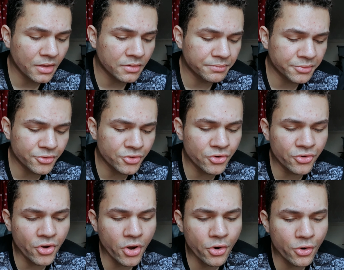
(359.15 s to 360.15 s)
but
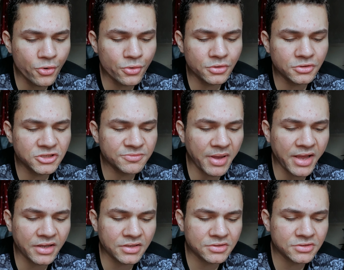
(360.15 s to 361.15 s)
no
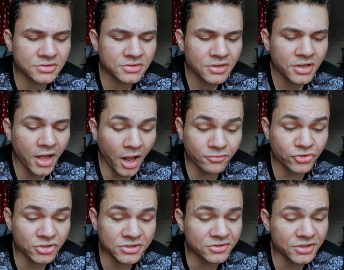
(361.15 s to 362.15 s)
specs. I'm
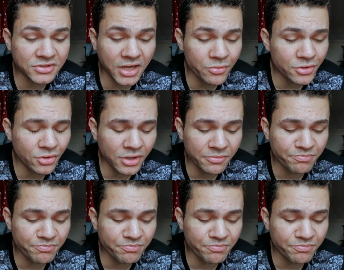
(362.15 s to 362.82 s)
just interested. I want to know like